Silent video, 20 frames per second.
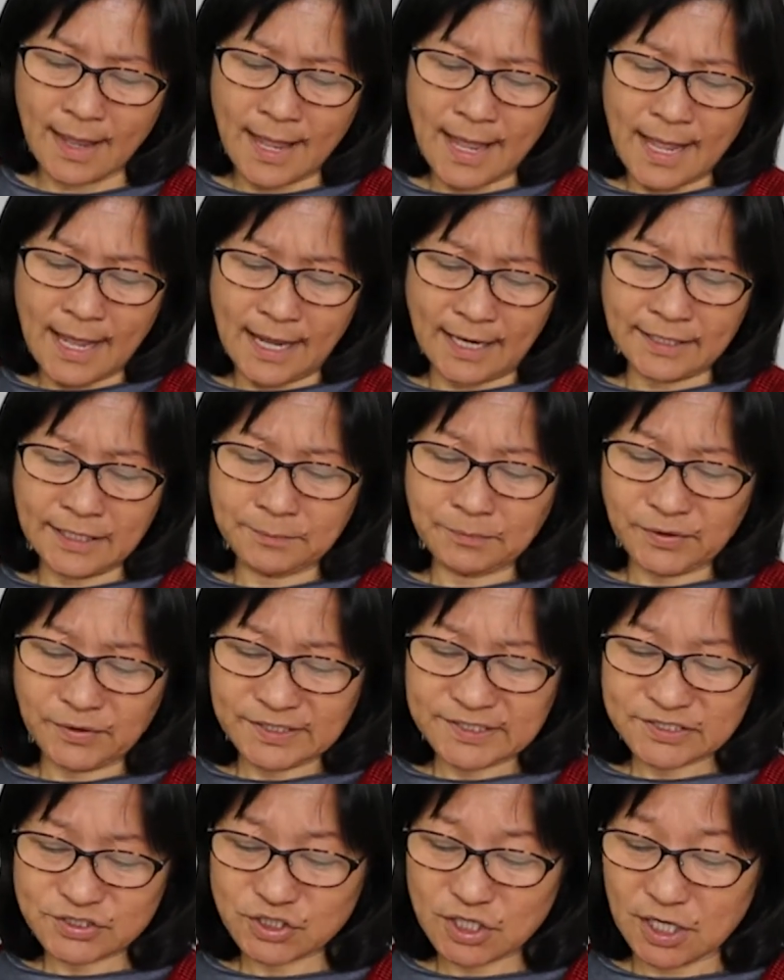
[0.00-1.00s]
And in
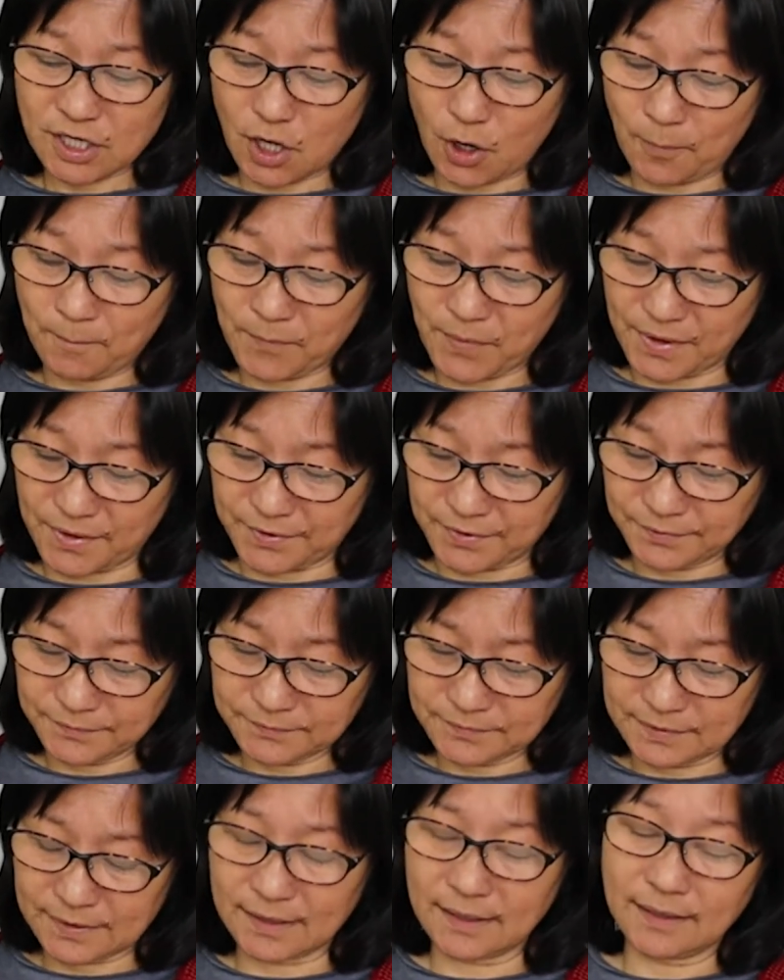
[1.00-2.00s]
British Columbia,
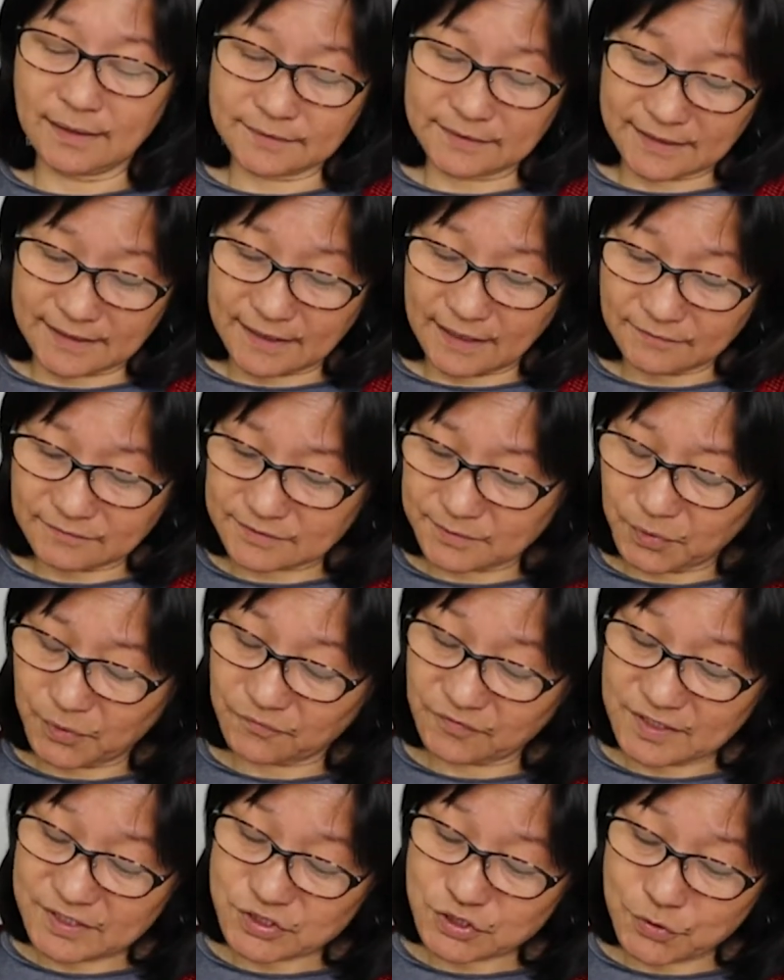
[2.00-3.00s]
the
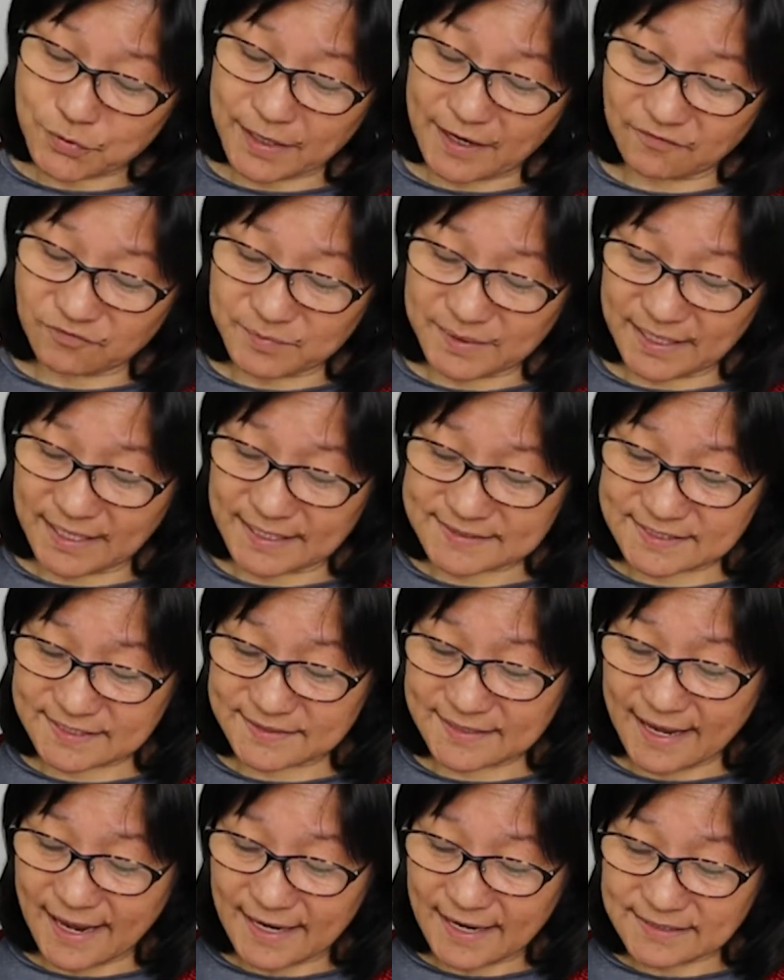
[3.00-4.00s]
provincial government has
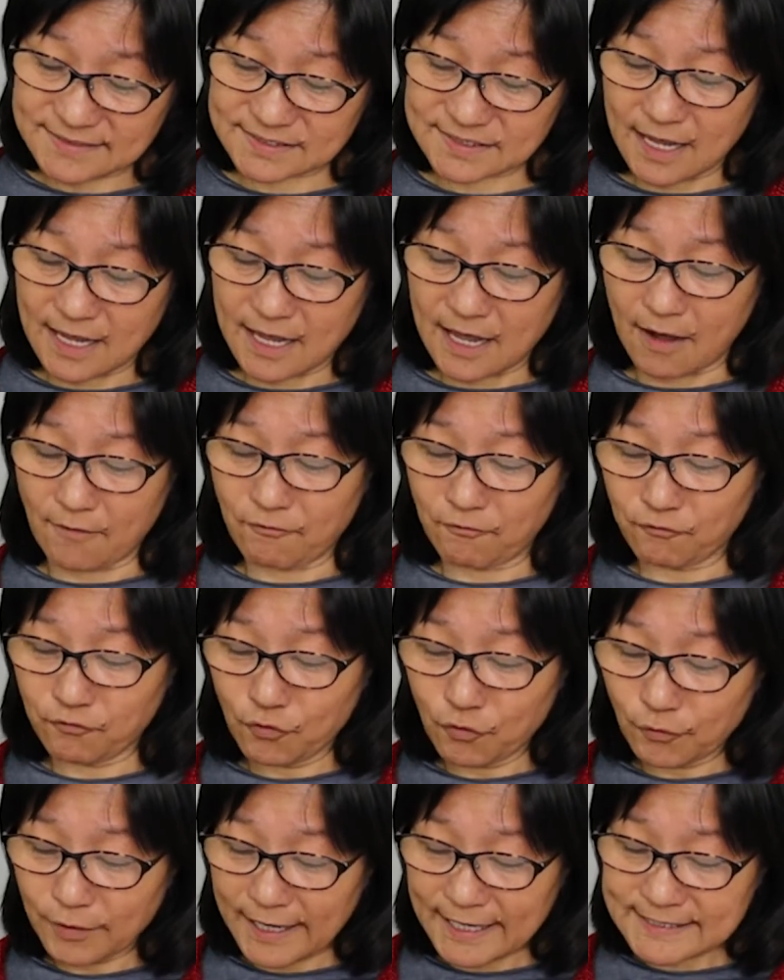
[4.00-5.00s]
announced a
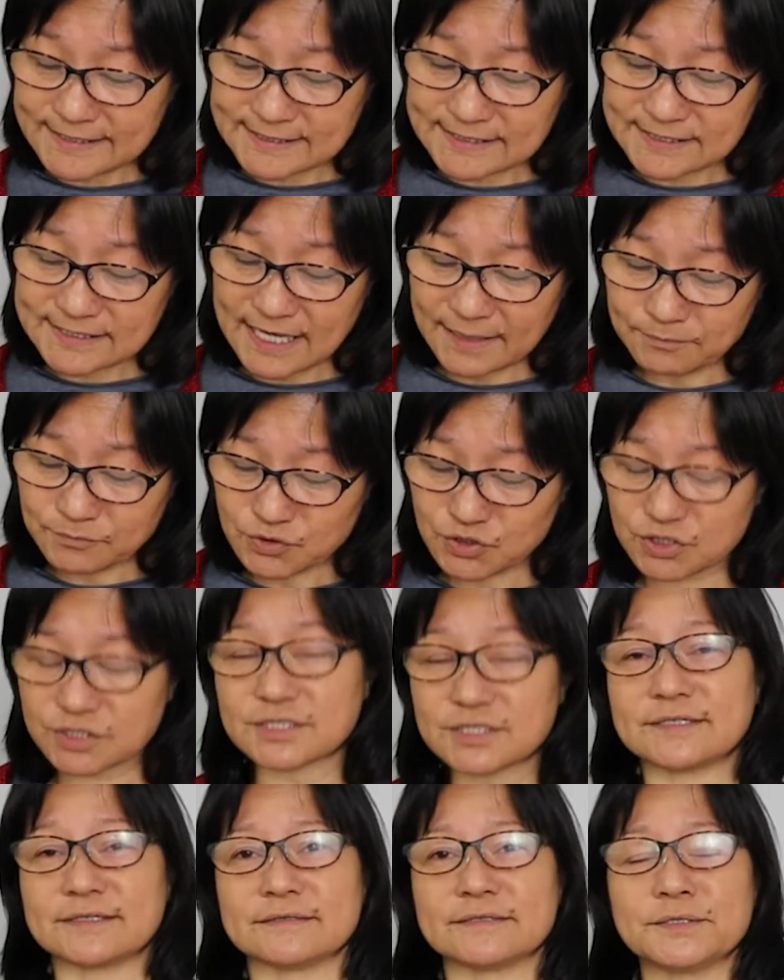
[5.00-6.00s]
full
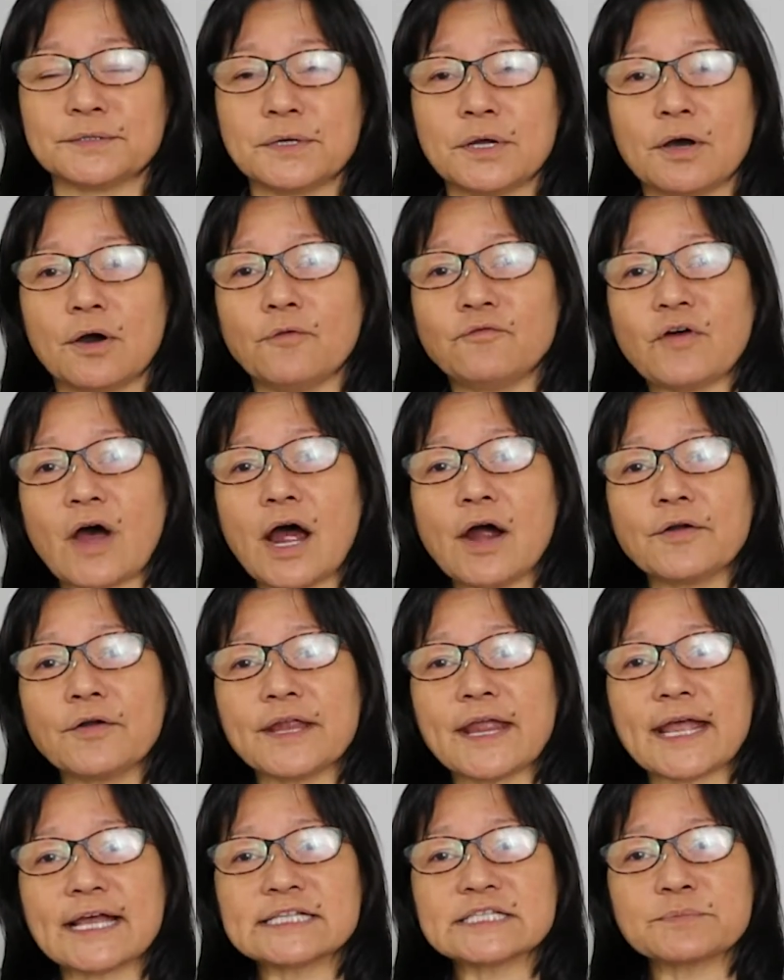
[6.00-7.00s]
exemption of
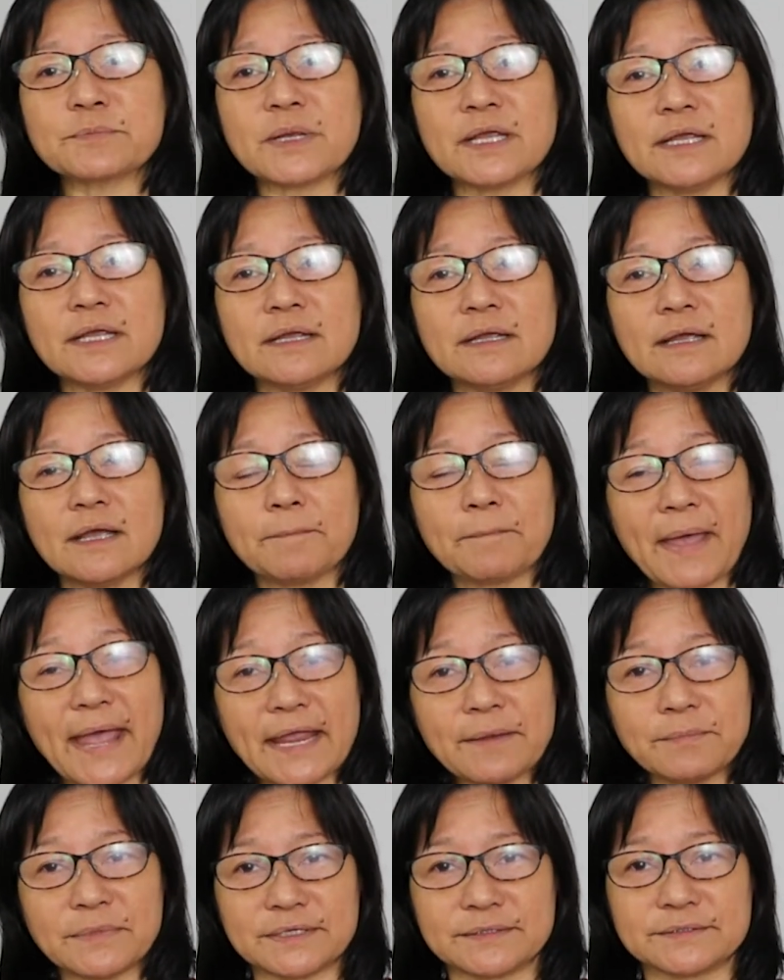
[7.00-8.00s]
RDSP
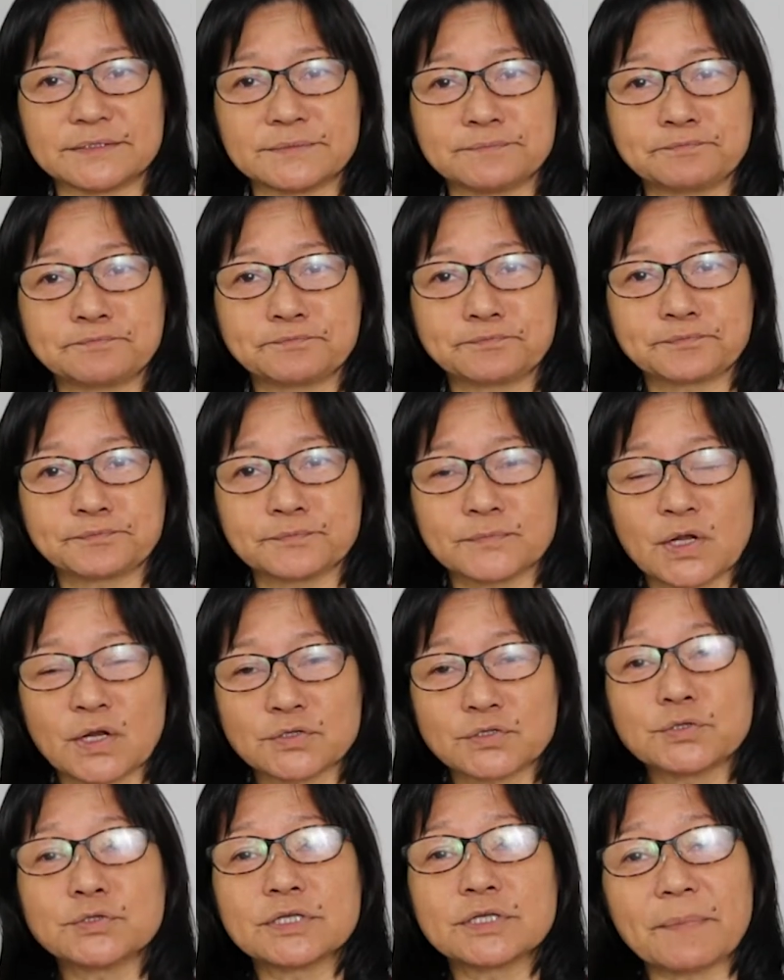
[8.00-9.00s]
payment
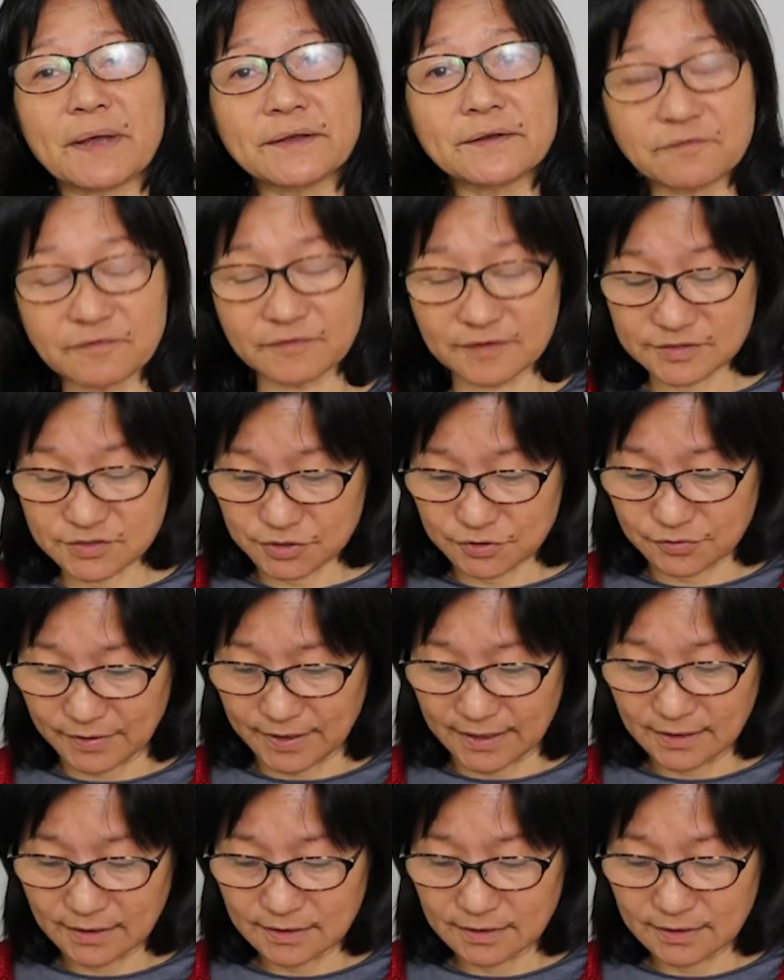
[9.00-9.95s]
to the beneficiary